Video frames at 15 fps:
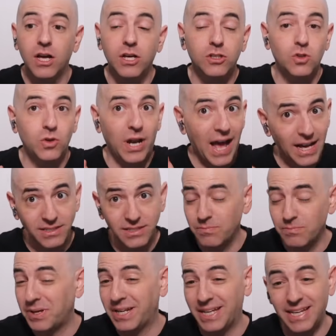So, it
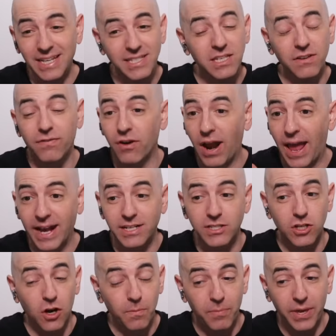hasn't been easy for
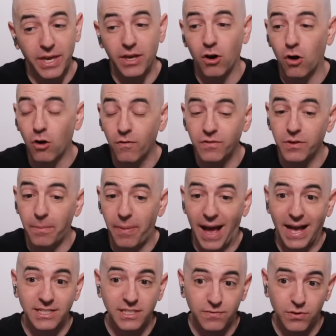XRP over the
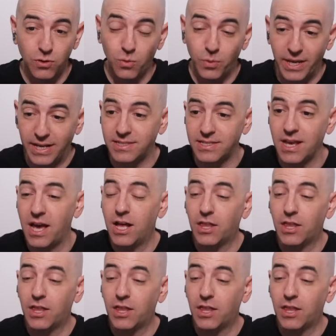past few weeks.